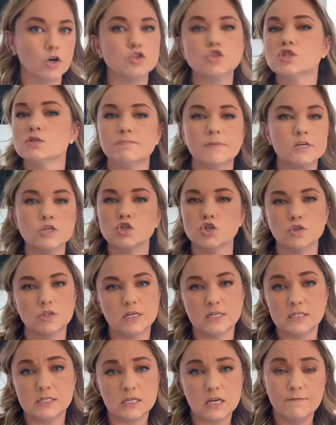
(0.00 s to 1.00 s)
Just make sure that
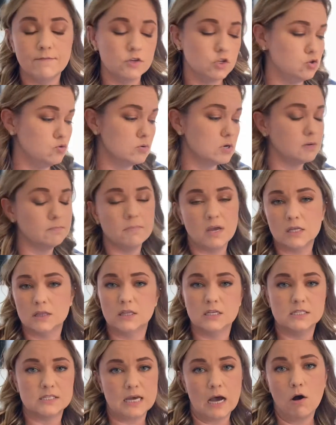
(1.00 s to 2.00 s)
it's even. You can make
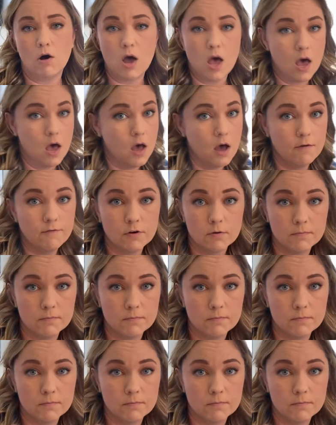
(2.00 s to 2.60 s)
this however